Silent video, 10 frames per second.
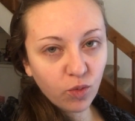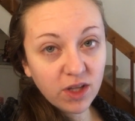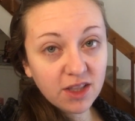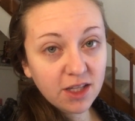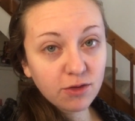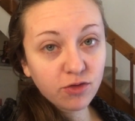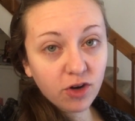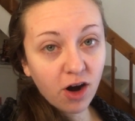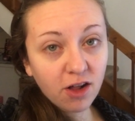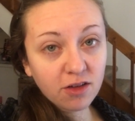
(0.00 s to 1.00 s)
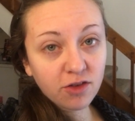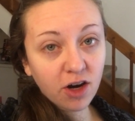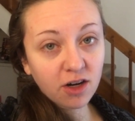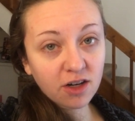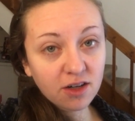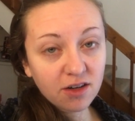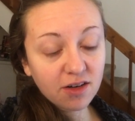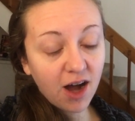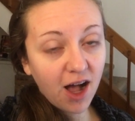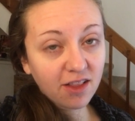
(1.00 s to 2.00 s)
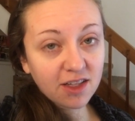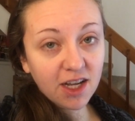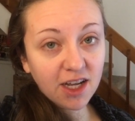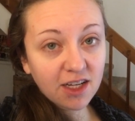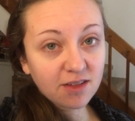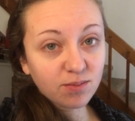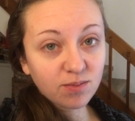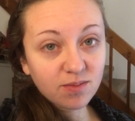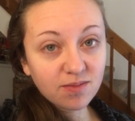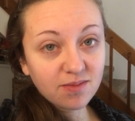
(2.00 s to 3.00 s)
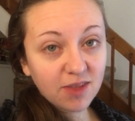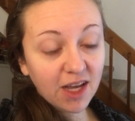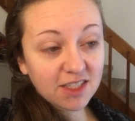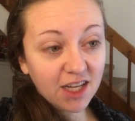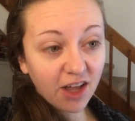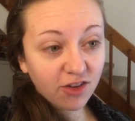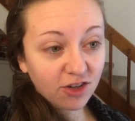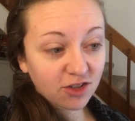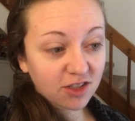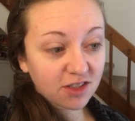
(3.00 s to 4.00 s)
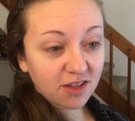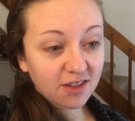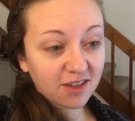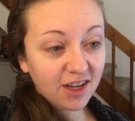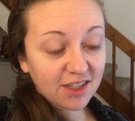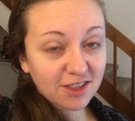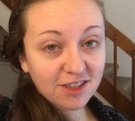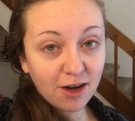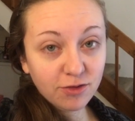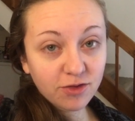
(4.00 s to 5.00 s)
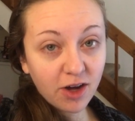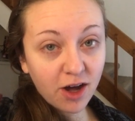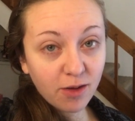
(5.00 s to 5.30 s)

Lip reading: we leave for all of our holiday get-togethers and stuff.